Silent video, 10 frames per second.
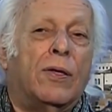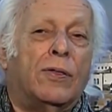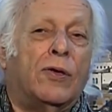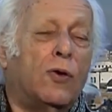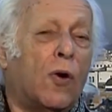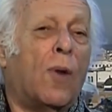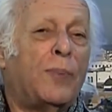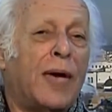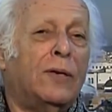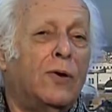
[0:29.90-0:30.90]
the
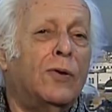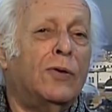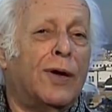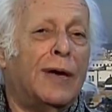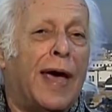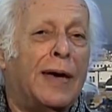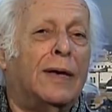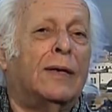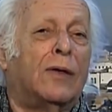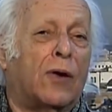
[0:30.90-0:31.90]
European Union
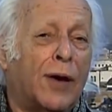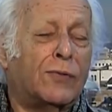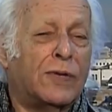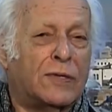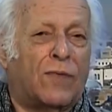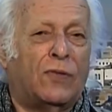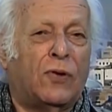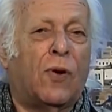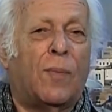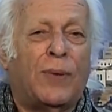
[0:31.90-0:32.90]
and the countries of the
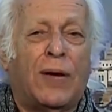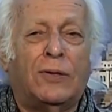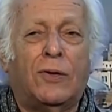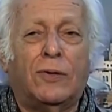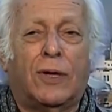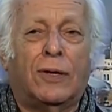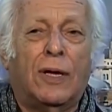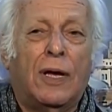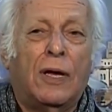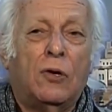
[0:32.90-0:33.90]
European Union.
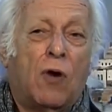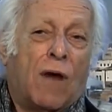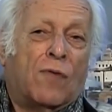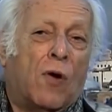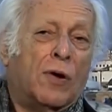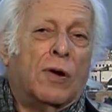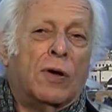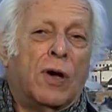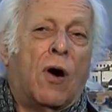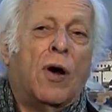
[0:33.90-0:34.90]
You have
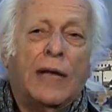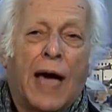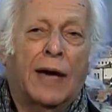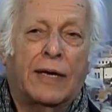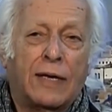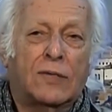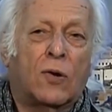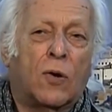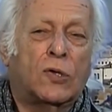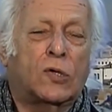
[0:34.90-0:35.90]
oligarchies
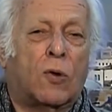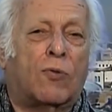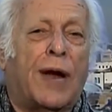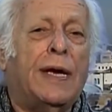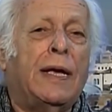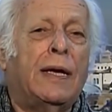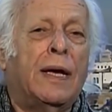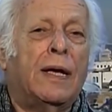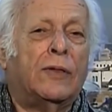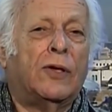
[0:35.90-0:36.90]
also running
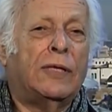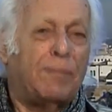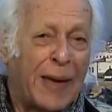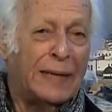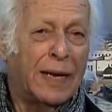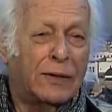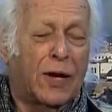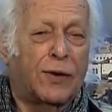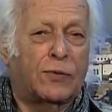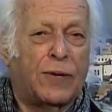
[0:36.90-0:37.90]
the dependent
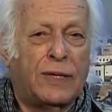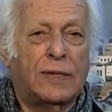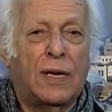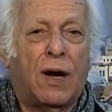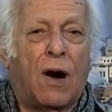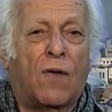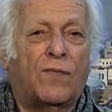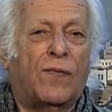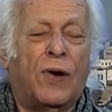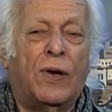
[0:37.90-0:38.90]
countries of
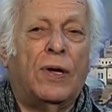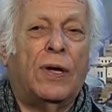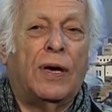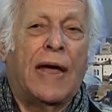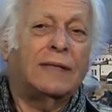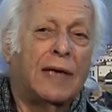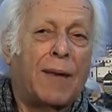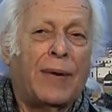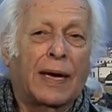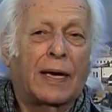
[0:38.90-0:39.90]
uh, Latin
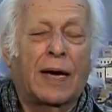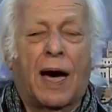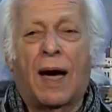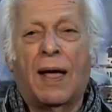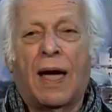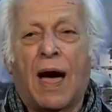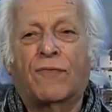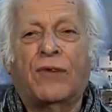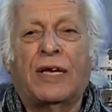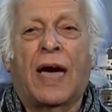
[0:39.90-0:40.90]
America,
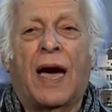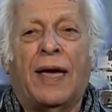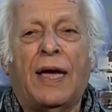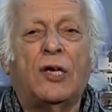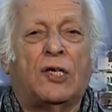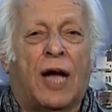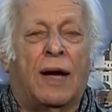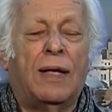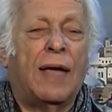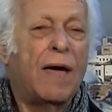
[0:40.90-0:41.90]
Africa,
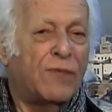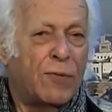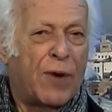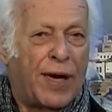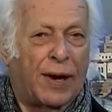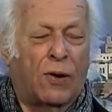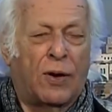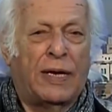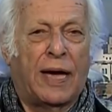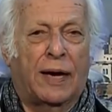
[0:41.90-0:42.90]
Asia, everywhere,
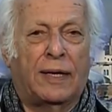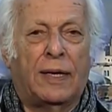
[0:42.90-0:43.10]
oligarchy.